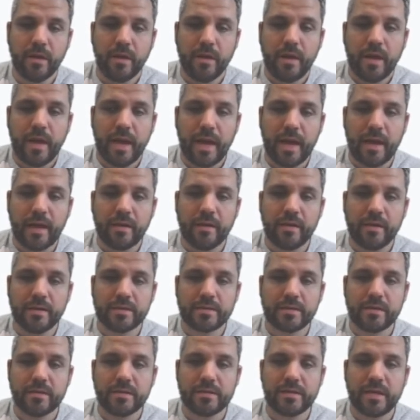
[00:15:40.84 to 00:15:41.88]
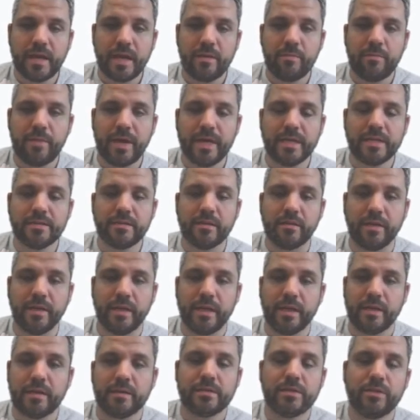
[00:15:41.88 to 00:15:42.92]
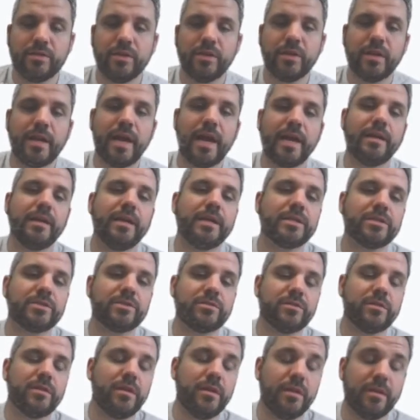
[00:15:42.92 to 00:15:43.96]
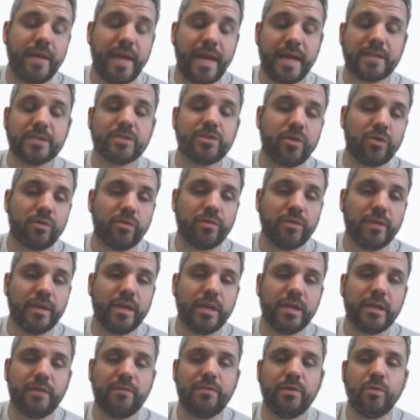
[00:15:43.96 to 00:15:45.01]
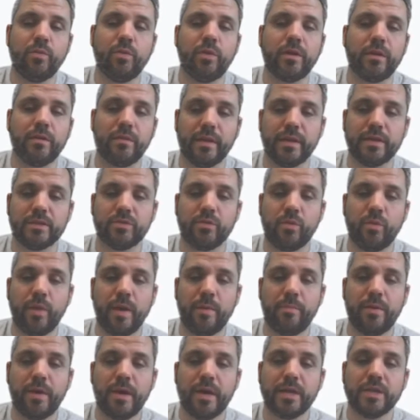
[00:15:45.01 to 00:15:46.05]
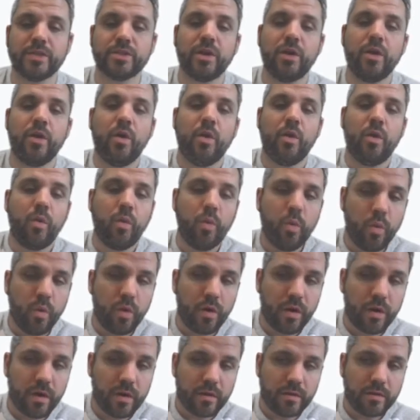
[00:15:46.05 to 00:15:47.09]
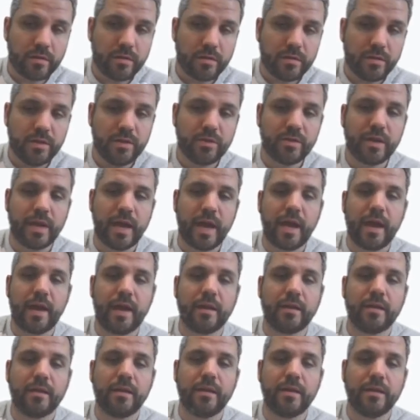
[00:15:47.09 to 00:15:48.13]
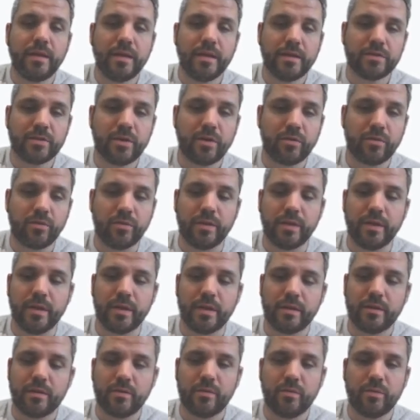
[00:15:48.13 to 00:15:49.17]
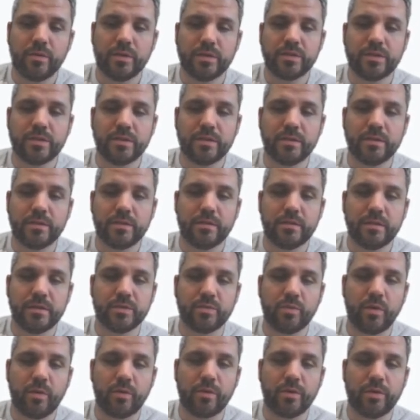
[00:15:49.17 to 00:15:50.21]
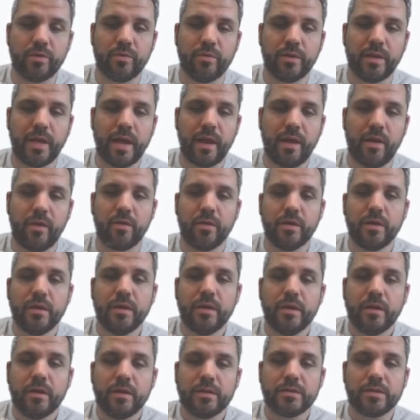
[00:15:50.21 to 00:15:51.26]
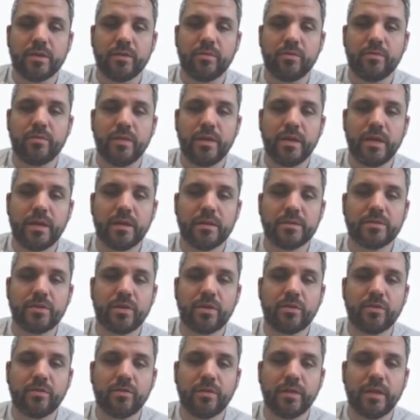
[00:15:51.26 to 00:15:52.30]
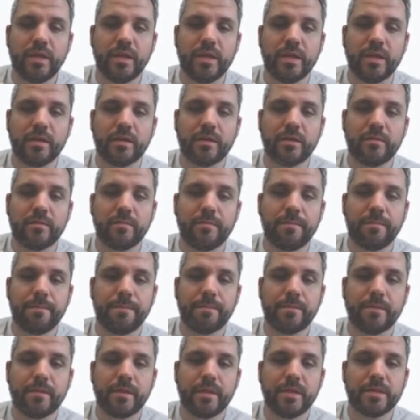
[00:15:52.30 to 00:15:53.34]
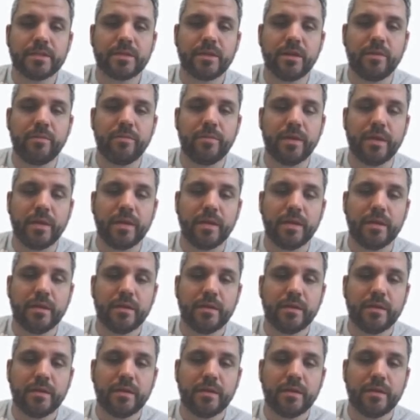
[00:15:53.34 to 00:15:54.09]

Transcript: And it's going to say paste a link. So you can add an external link if you want to link to a web page, or you can add an internal link, which is what we're doing now. So the internal link is going to be